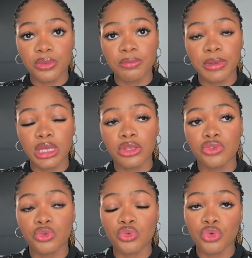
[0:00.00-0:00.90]
would be
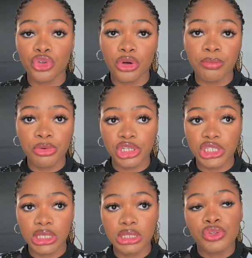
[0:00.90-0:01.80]
to know your
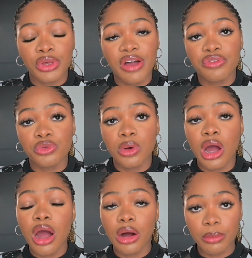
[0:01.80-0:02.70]
budget. So you have to know
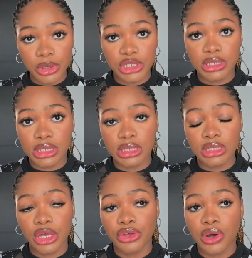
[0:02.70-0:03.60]
how much it is
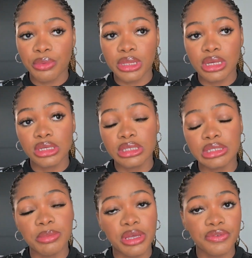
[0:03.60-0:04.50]
that you are willing to
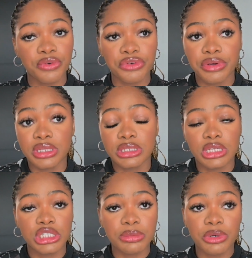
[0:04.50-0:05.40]
spend for rent
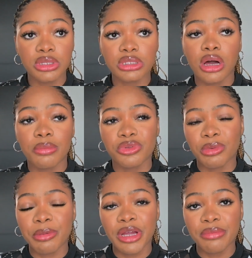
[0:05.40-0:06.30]
each month. Some
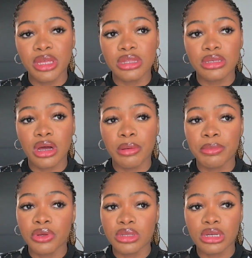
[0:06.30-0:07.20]
apartments are
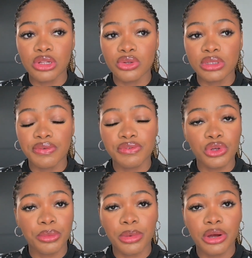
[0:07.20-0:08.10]
bills inclusive,
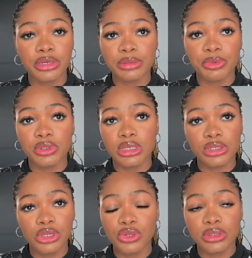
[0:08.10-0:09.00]
some aren't bills
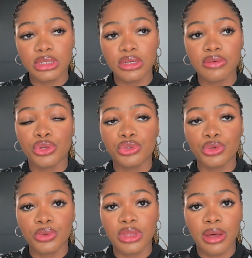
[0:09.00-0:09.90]
inclusive.
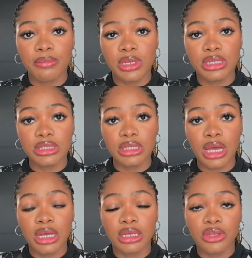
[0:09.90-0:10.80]
So that means
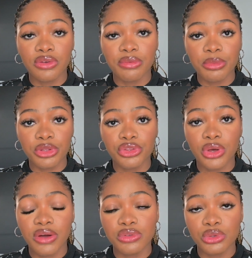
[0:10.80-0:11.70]
that at the end of the month, you
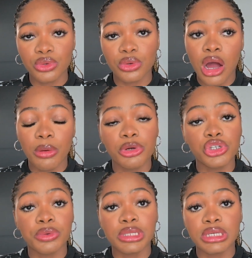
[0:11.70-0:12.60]
have to know how much
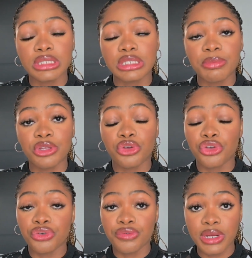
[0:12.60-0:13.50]
you're willing to spend on
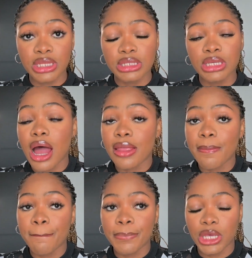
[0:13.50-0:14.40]
your rent
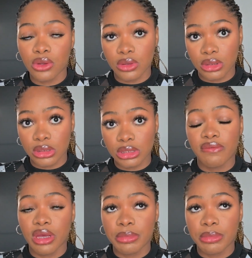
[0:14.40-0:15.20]
and bills. That